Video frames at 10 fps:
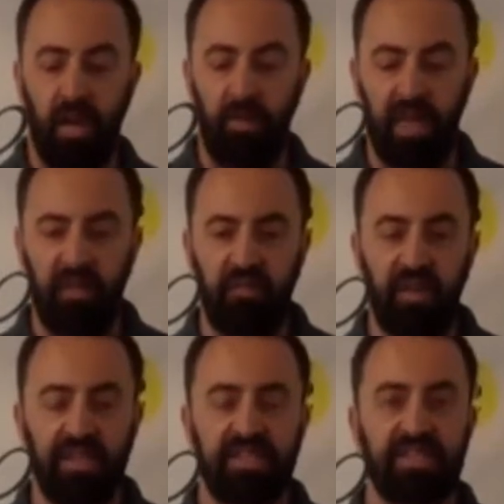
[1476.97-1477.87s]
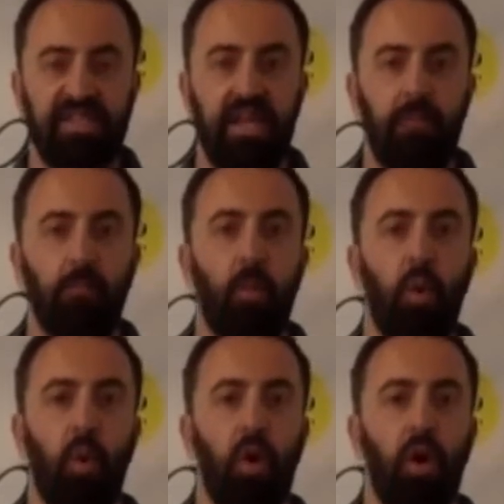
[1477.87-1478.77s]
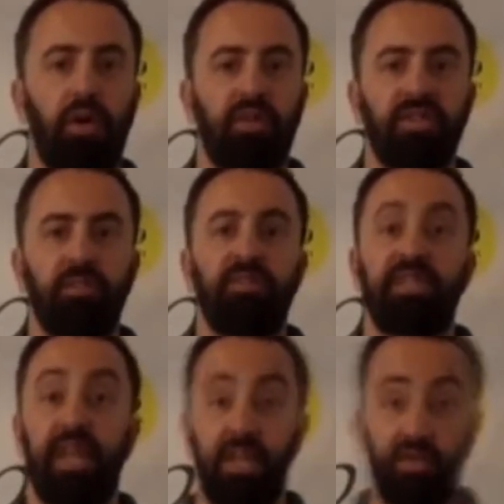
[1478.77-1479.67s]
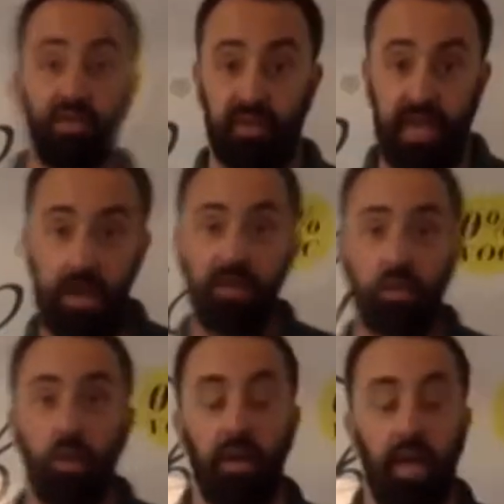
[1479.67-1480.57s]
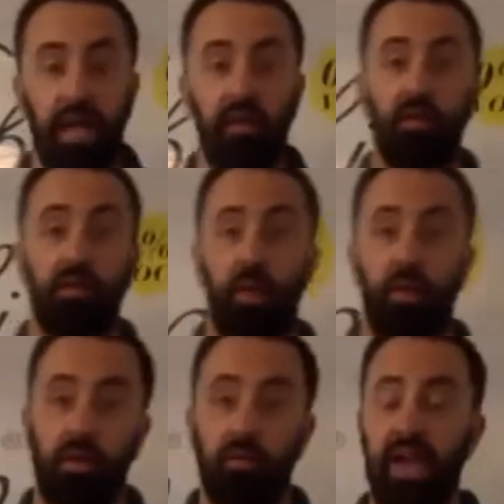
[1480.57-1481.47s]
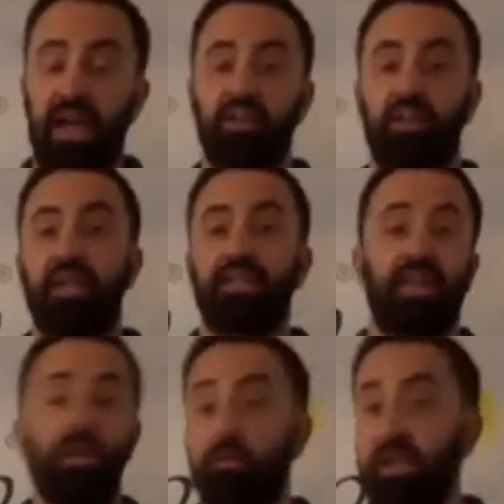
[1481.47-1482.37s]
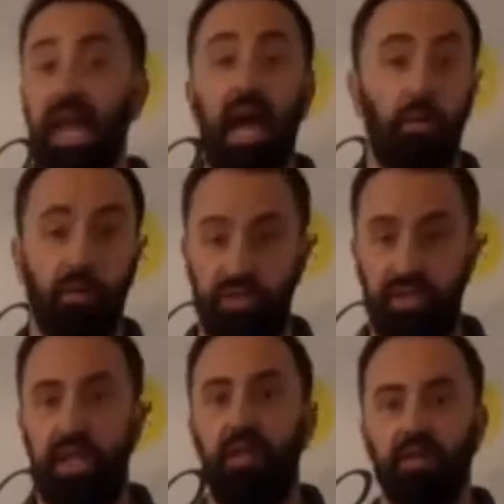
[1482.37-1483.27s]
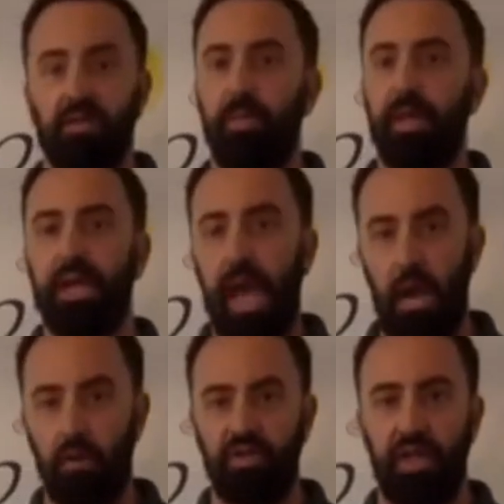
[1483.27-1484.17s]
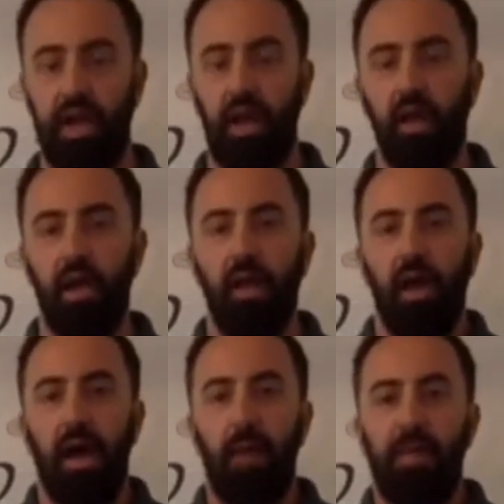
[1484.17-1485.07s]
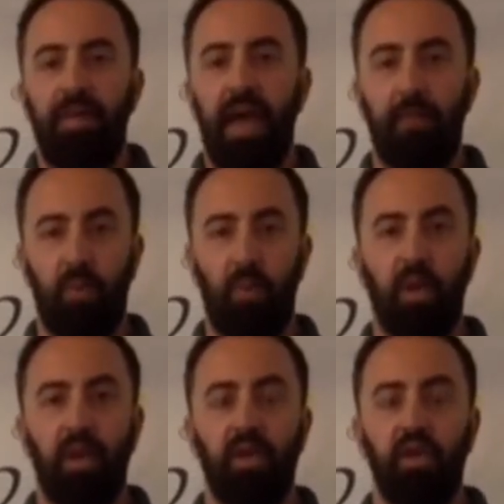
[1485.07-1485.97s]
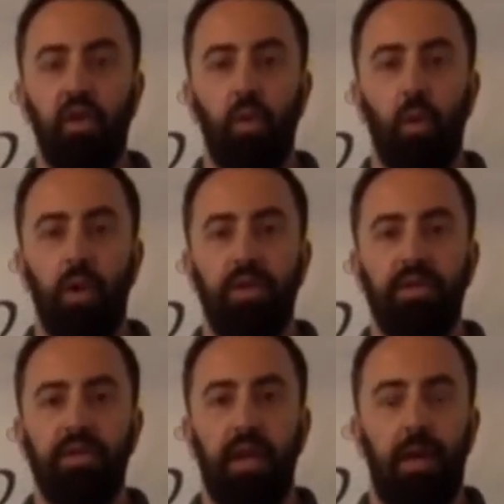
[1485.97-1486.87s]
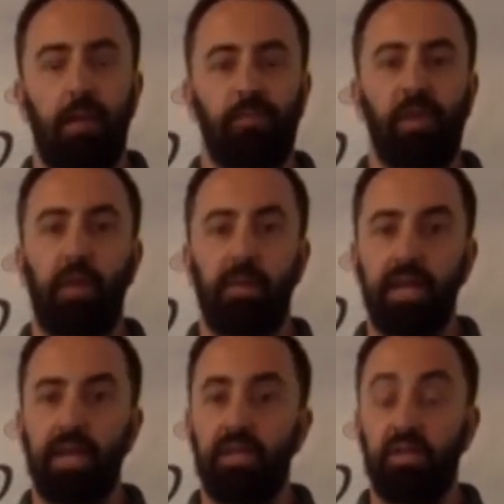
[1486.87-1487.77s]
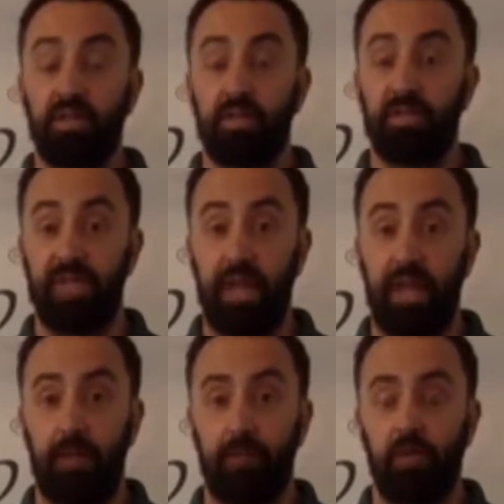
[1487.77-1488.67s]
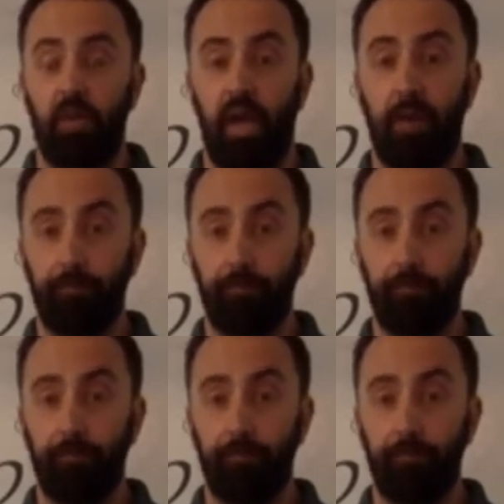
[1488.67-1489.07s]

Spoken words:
If it's more substantial damage where like you've actually, like say you've gouged it and there's a big gouge there, at that point you would probably need to do some sanding, okay?